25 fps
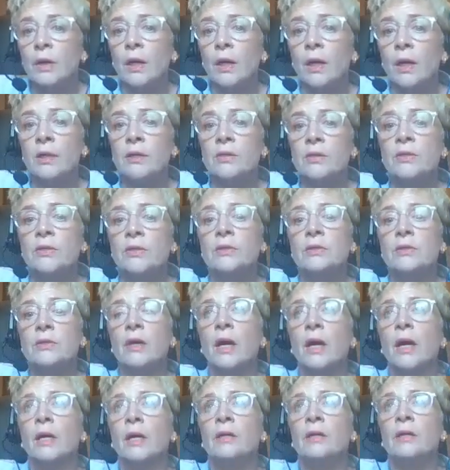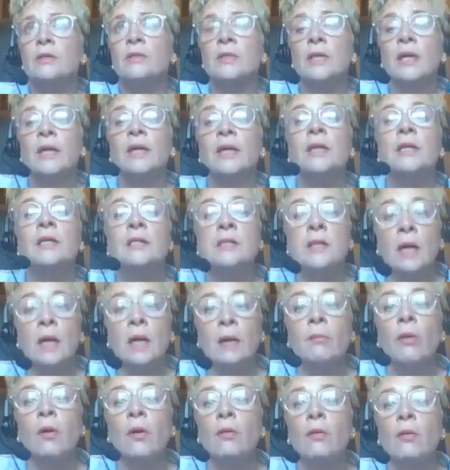as taking
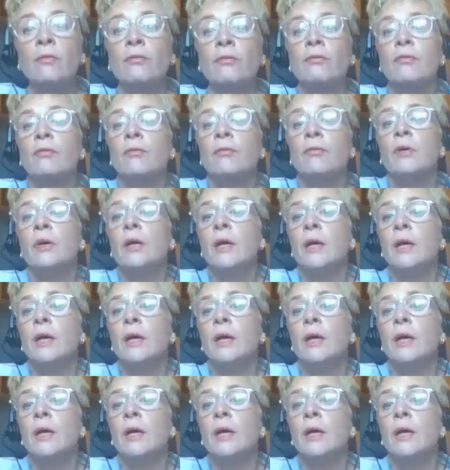time off.